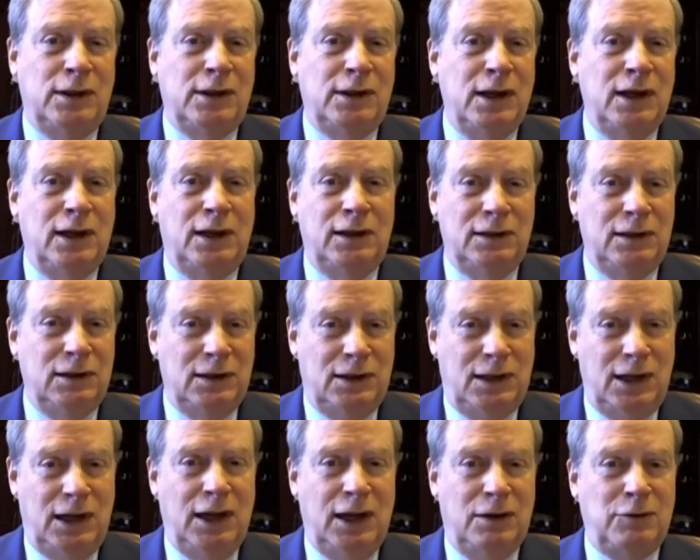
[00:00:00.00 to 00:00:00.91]
thing,
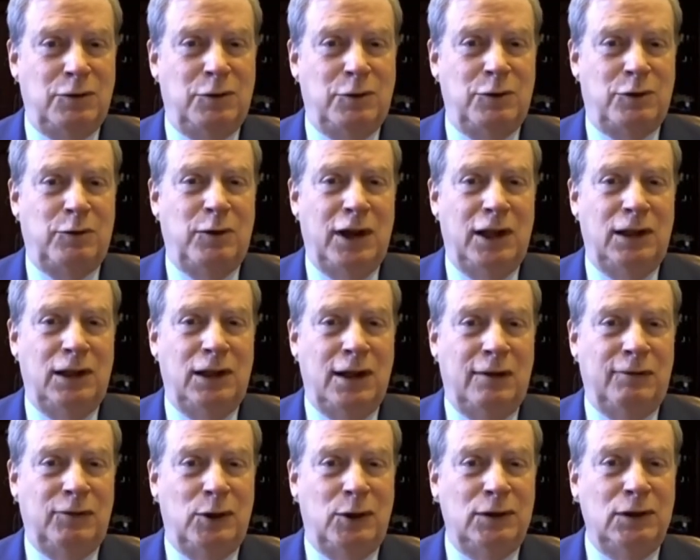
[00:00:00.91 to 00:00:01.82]
the interest rate
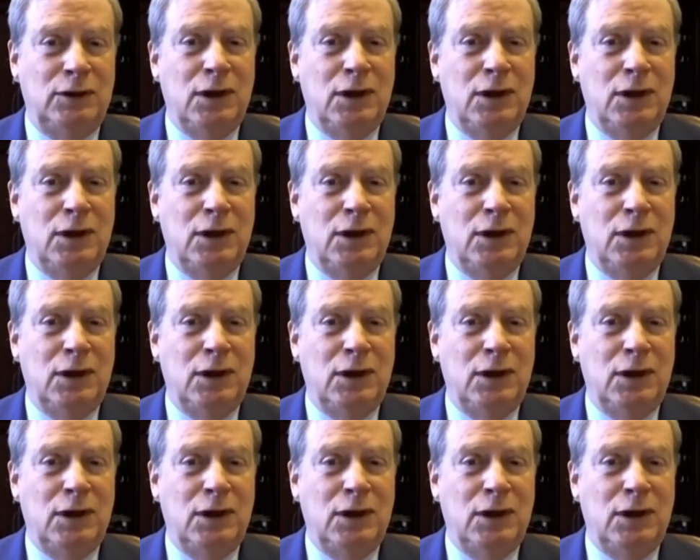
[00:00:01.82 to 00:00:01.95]
level.